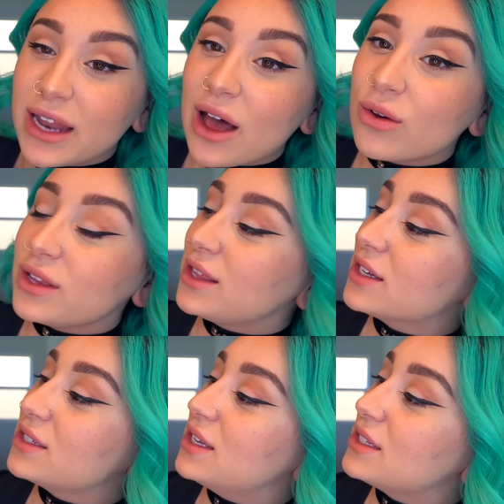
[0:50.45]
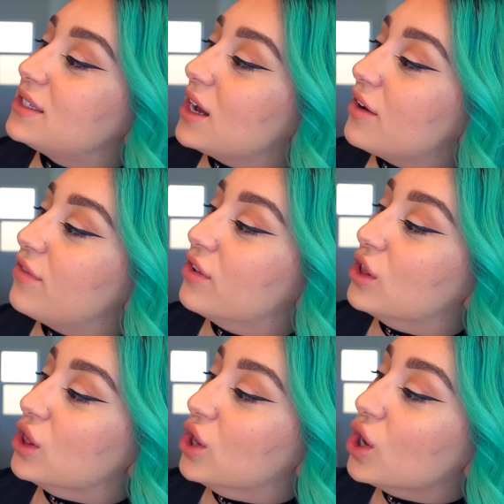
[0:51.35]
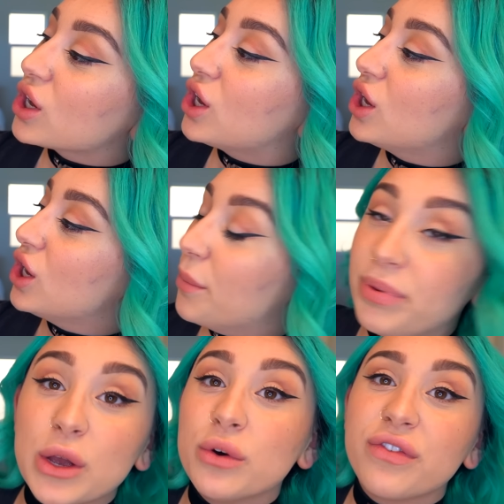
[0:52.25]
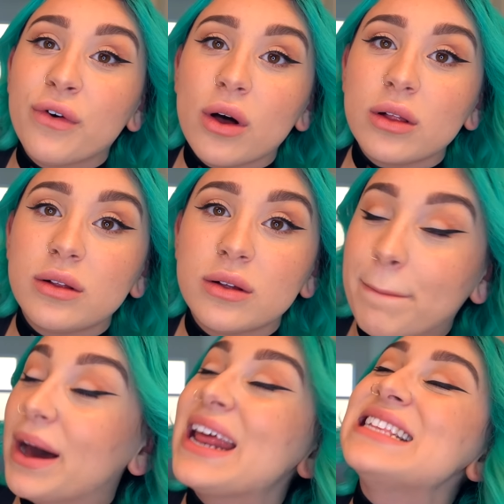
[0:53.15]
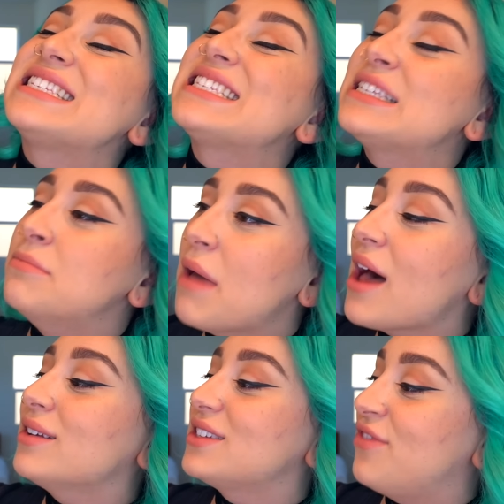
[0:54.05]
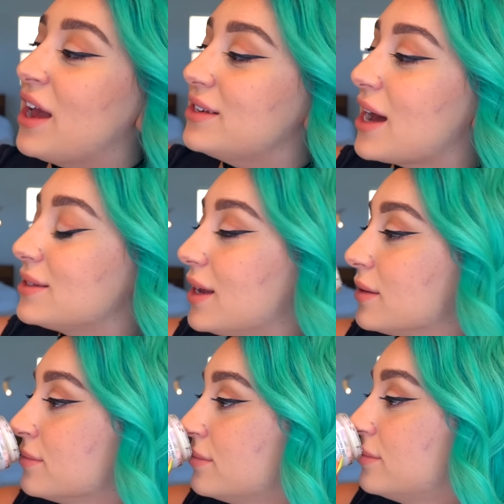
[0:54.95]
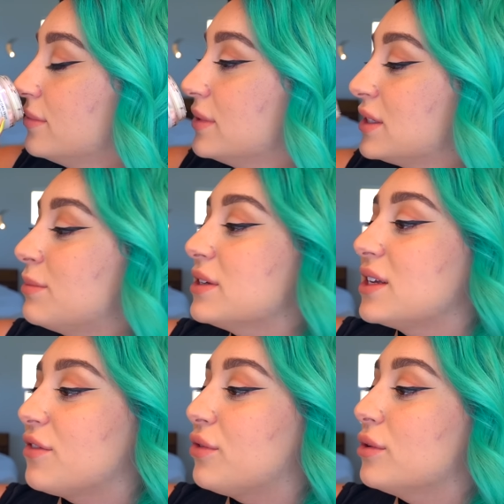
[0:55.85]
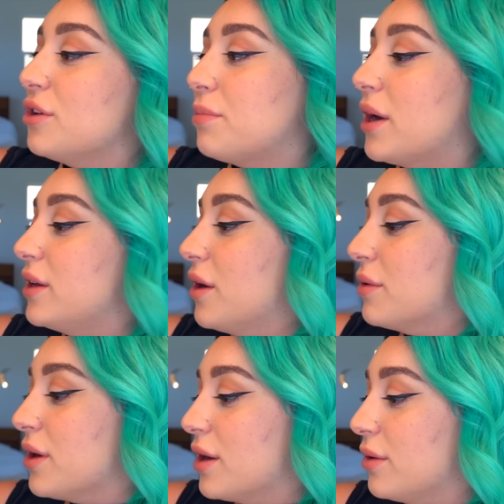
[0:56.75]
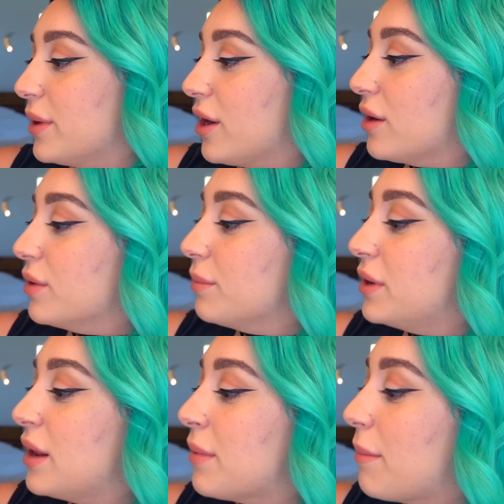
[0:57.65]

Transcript: Not only does this stuff look beautiful, but it smells fantastic. It smells like a Fruit Loop party going on. Oh my god, I wanna put it in my